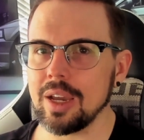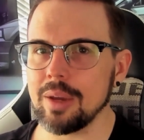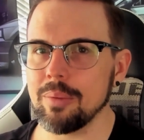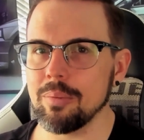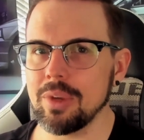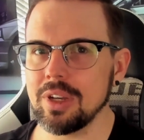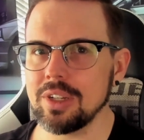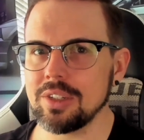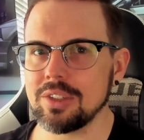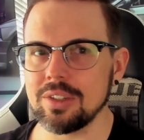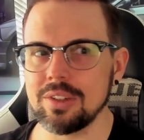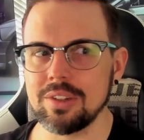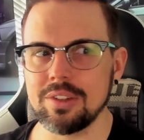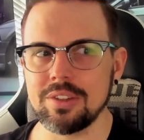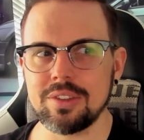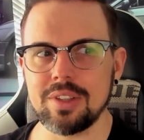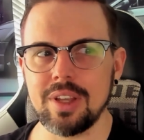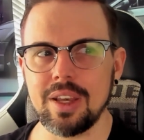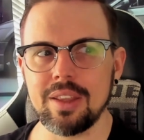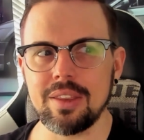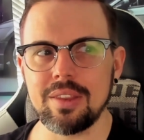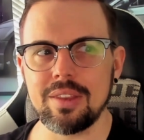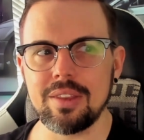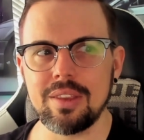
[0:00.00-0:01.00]
thing I mentioned is
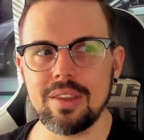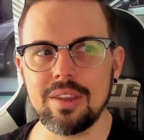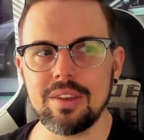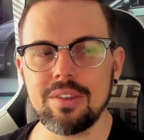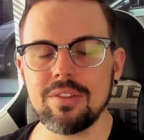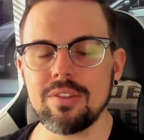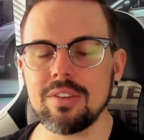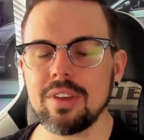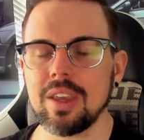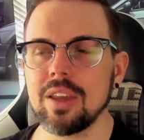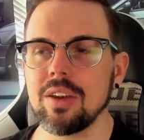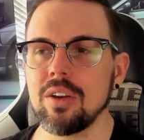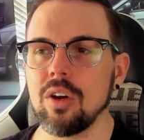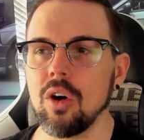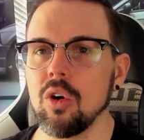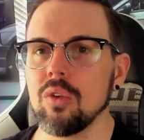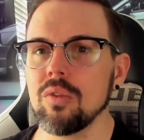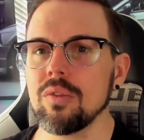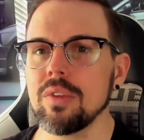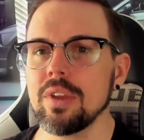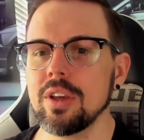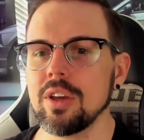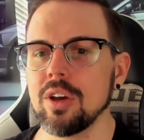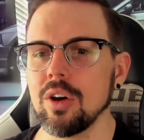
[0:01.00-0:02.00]
that this can
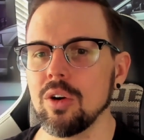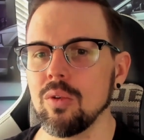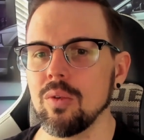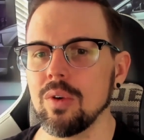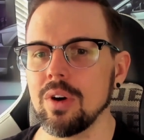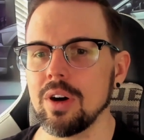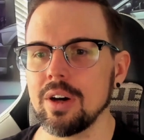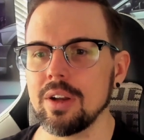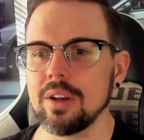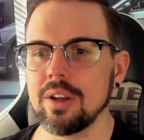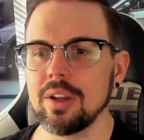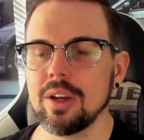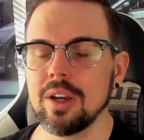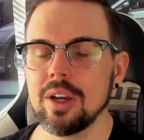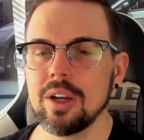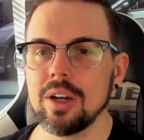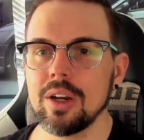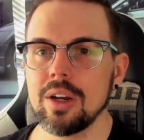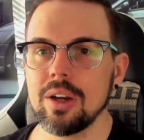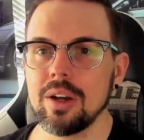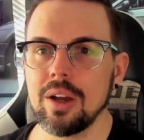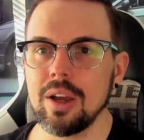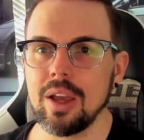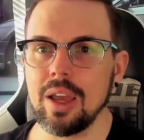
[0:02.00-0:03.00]
only go on
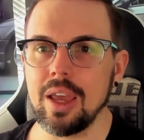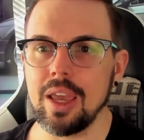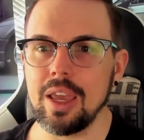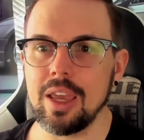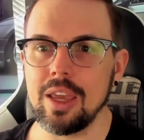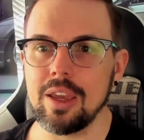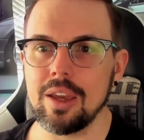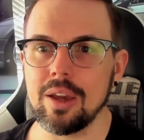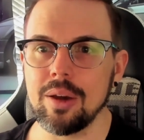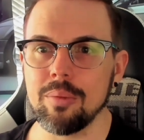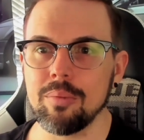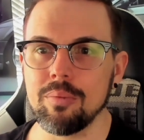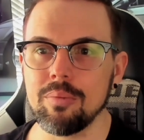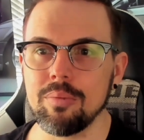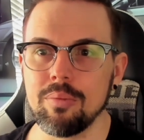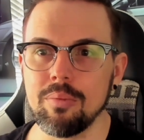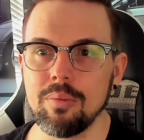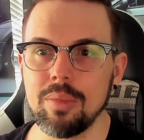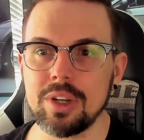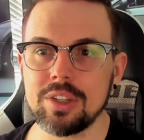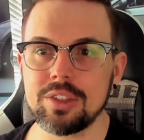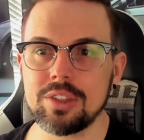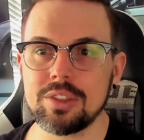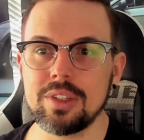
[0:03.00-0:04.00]
a
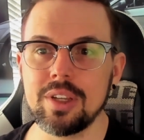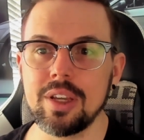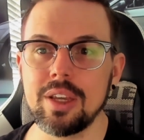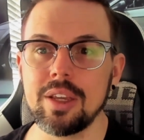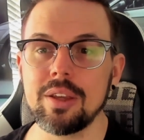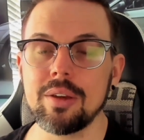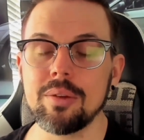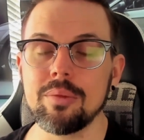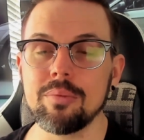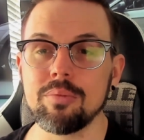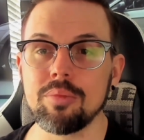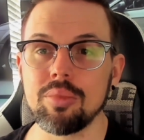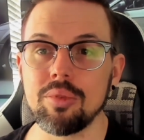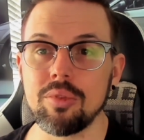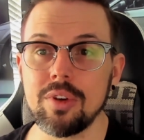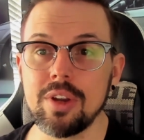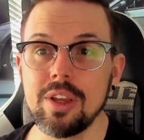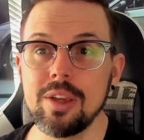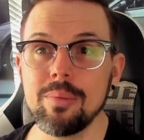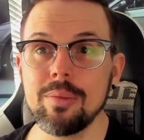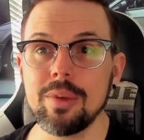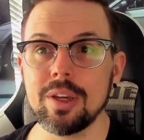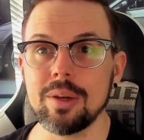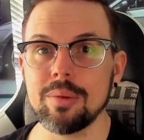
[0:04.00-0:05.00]
Mustang
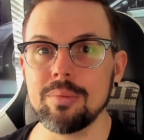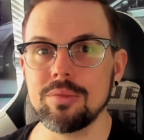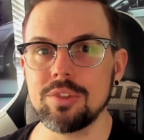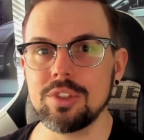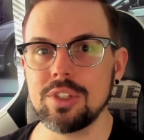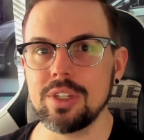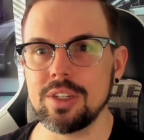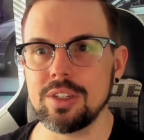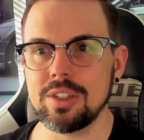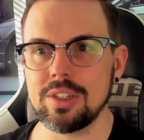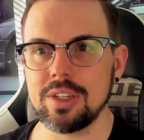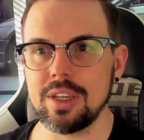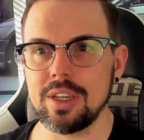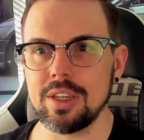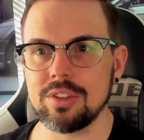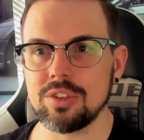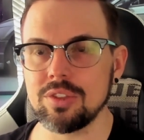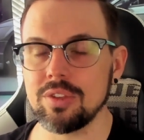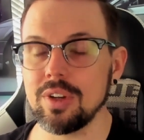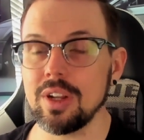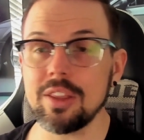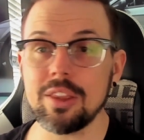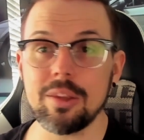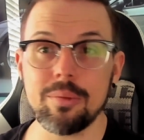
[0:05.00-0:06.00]
Premium GT.
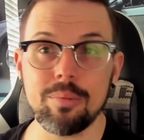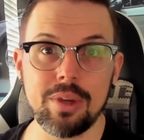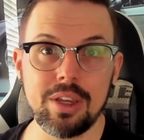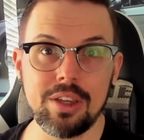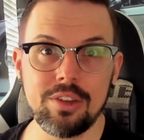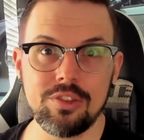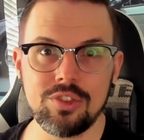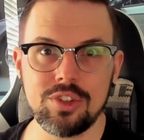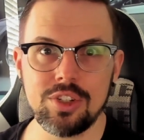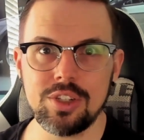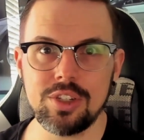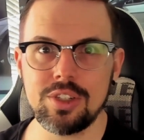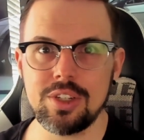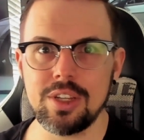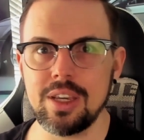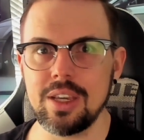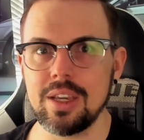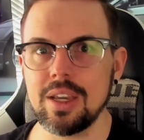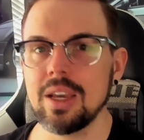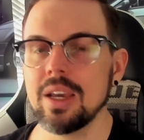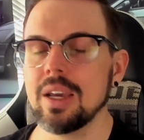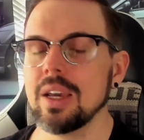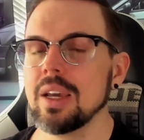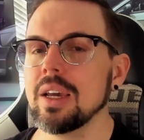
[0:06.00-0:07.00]
So not the base
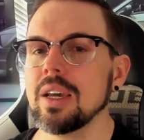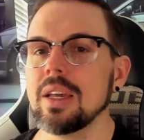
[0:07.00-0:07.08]
GT,